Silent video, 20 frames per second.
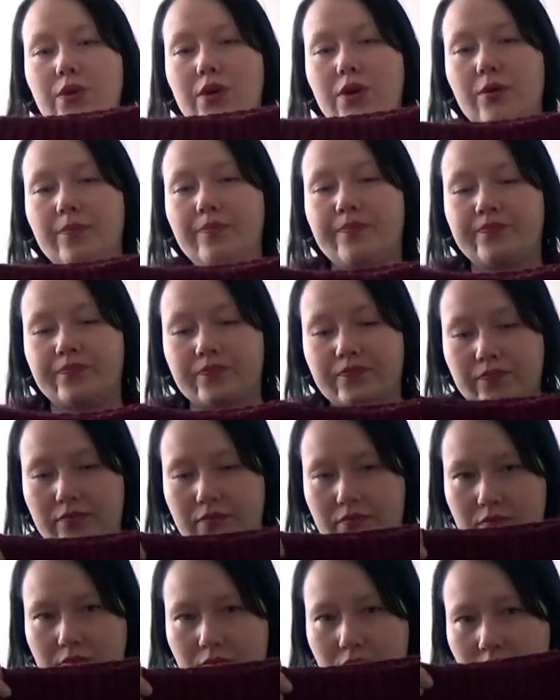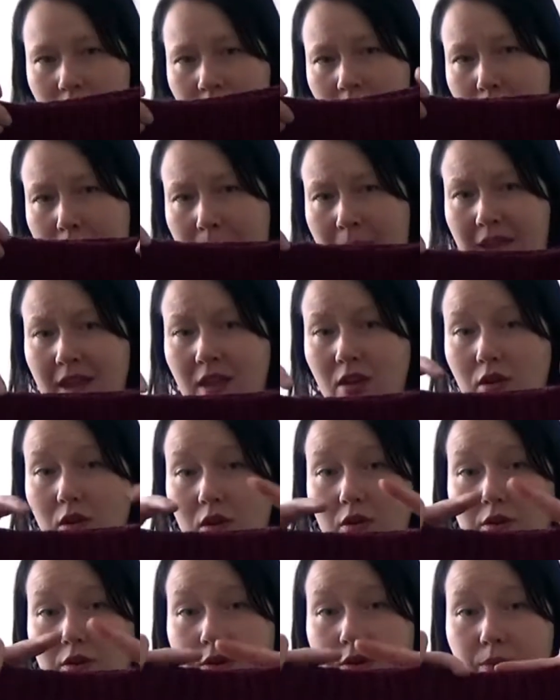the main
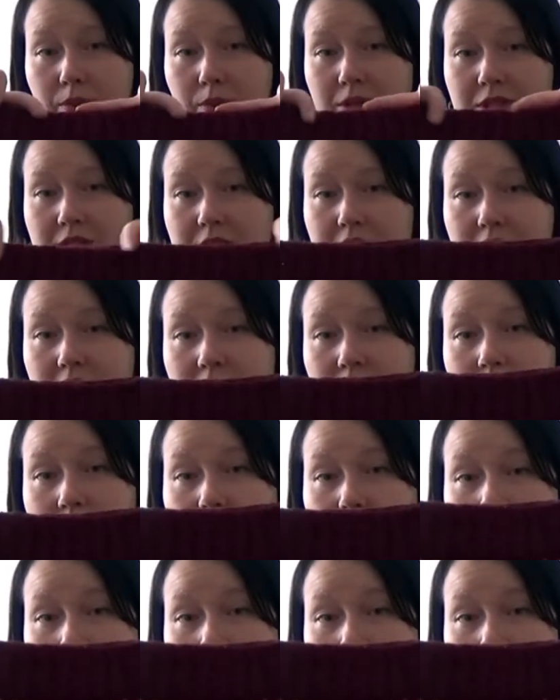color, which is